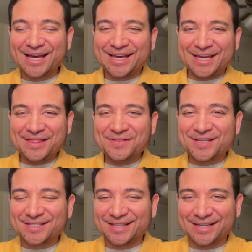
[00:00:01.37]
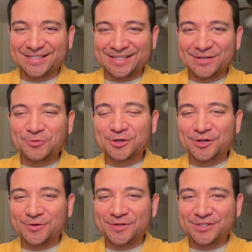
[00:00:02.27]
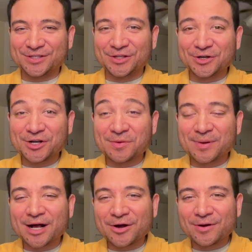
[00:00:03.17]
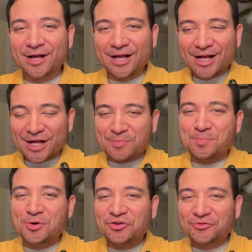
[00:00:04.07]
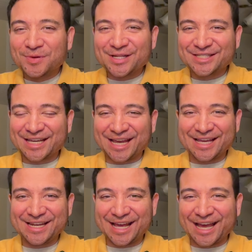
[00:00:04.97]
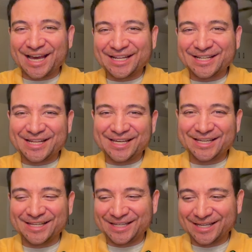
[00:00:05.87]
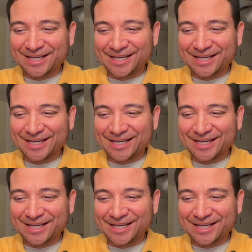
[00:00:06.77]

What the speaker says: In this lesson, we're going to learn about movement and editing.